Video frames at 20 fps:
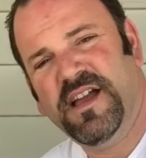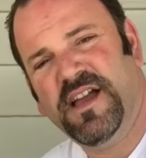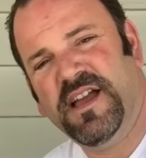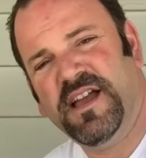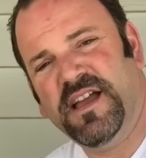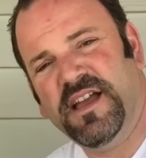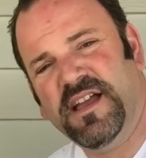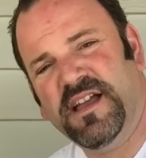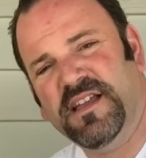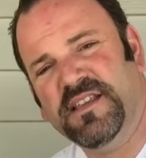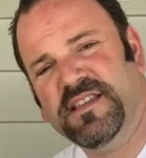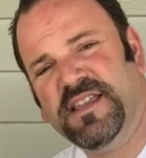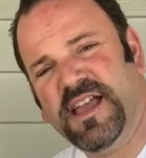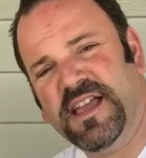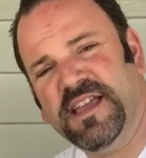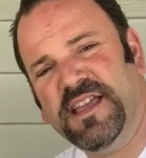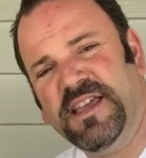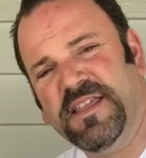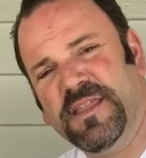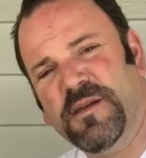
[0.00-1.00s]
and
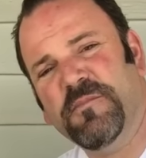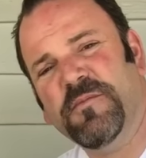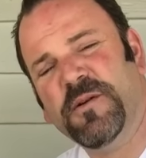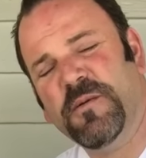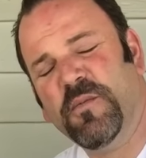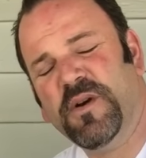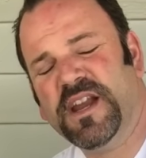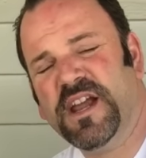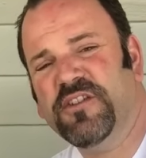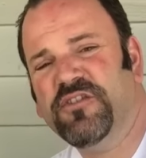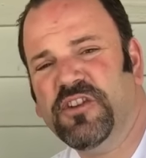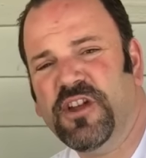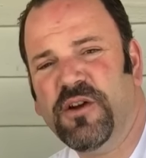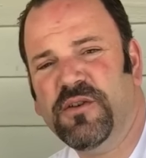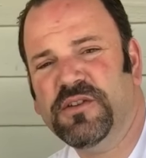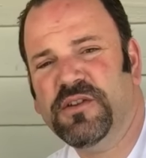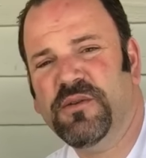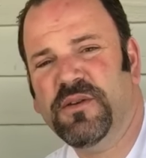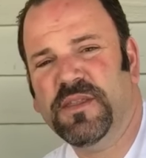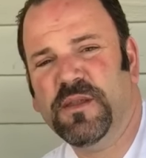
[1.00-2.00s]
taking them from what I
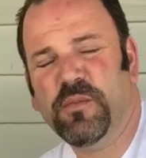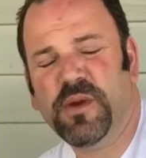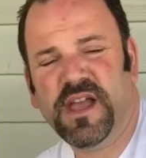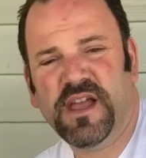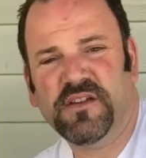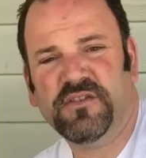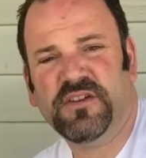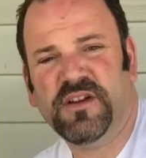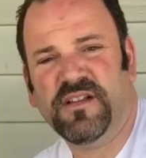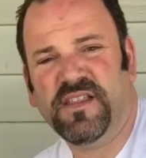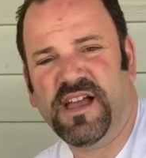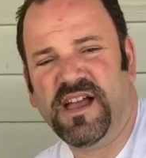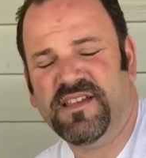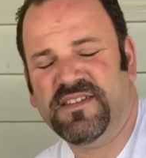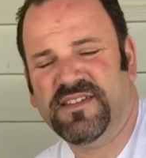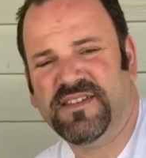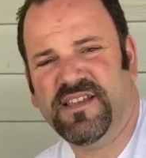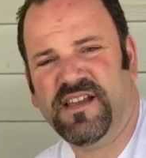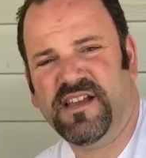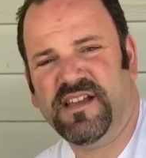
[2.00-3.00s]
showed you in the picture
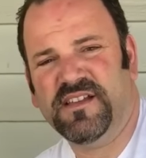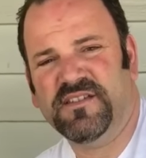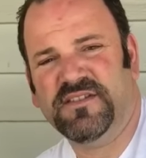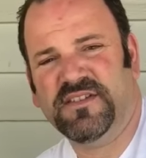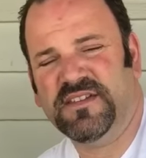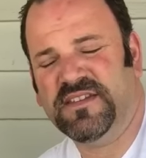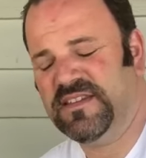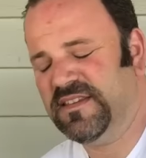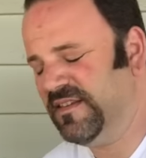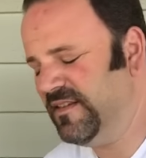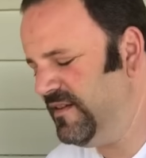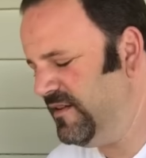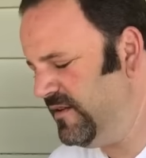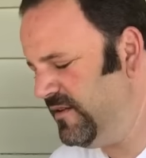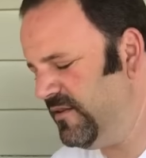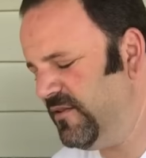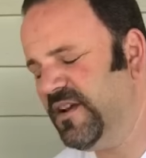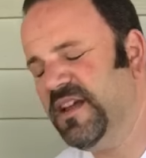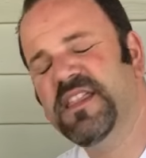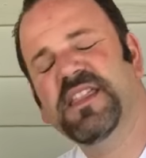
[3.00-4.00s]
last night, just
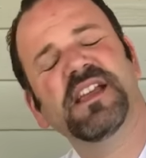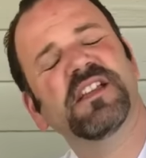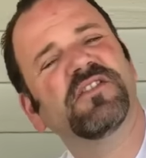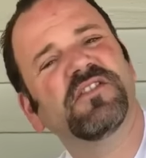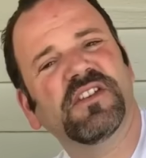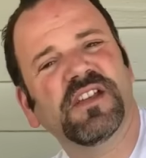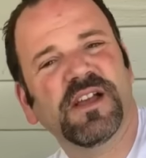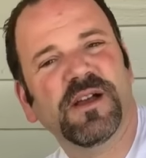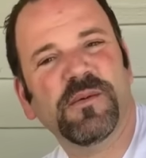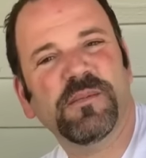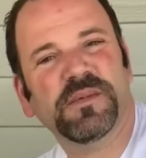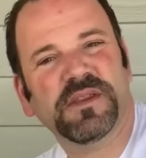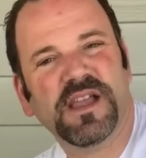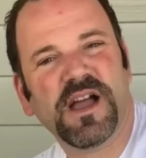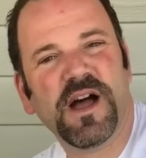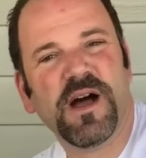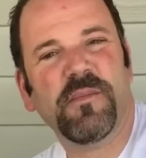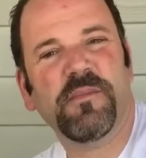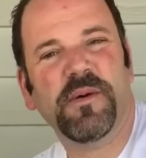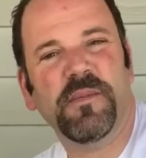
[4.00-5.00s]
really chipped
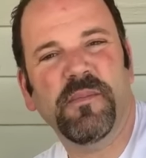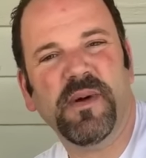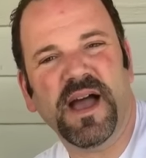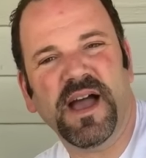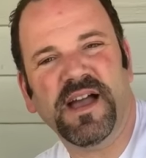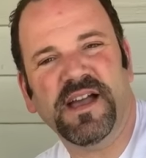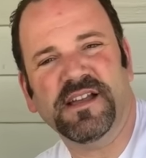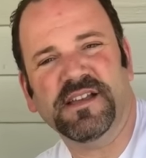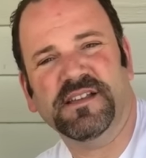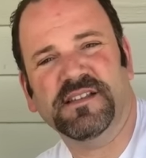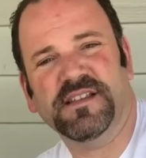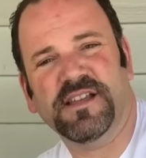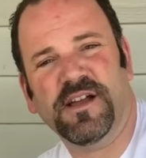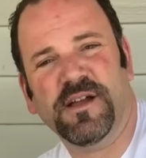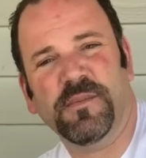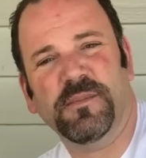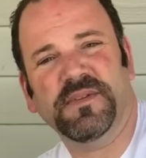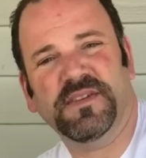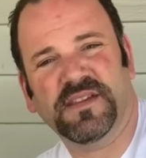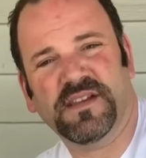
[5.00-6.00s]
up, banged
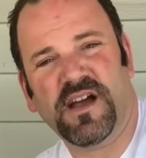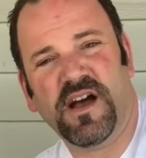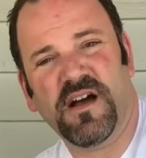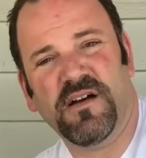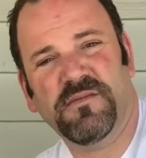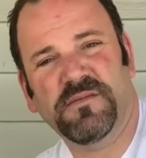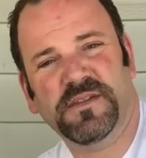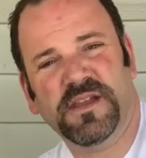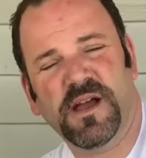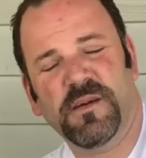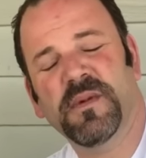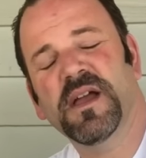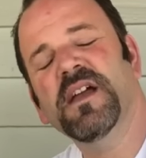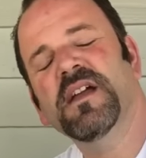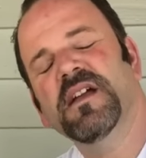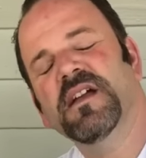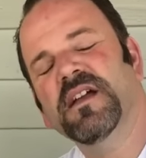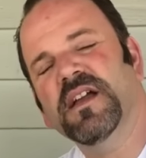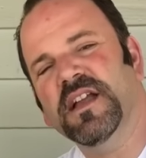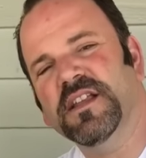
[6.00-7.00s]
up, scuffed up,
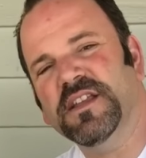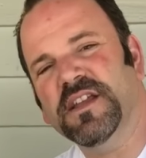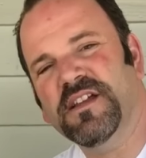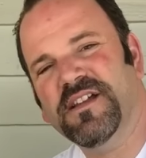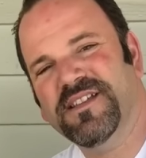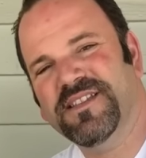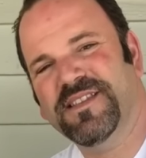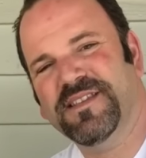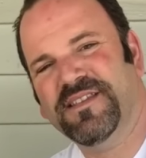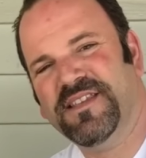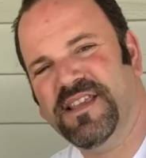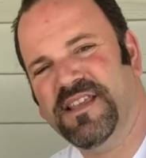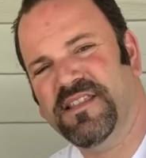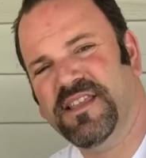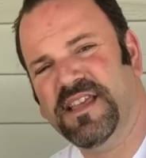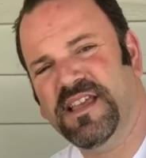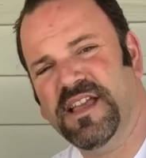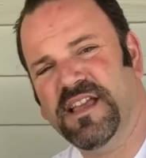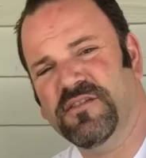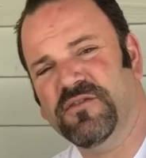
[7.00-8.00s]
and you couldn't see
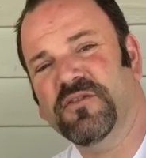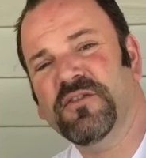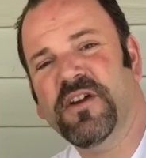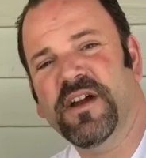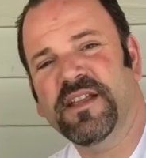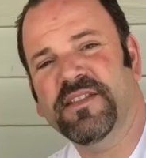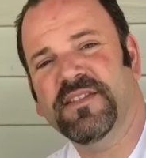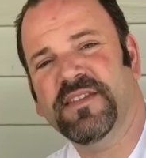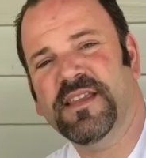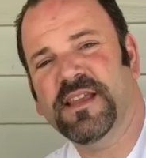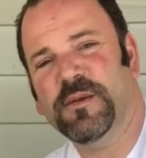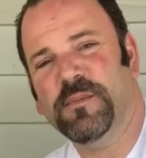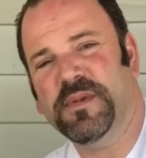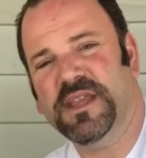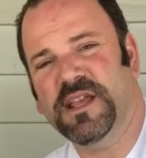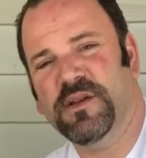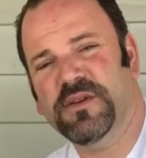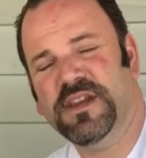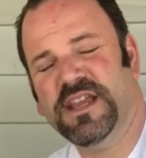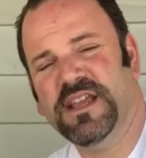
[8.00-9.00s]
the intrinsic
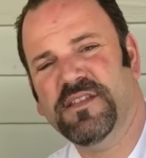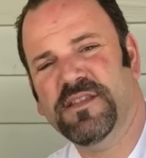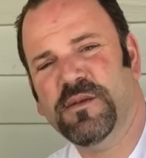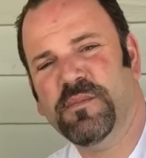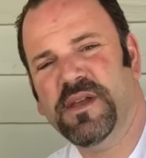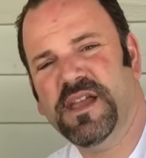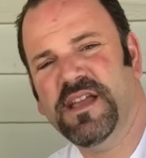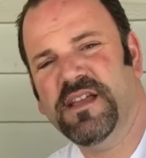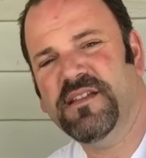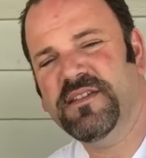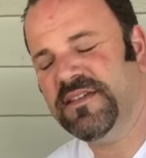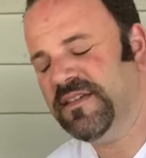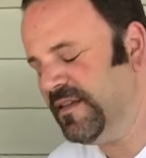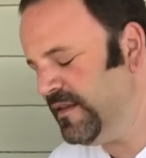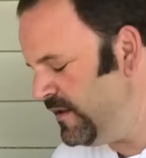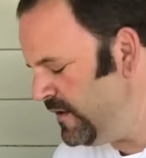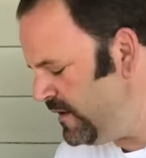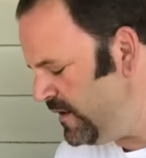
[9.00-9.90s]
beauty in the piece,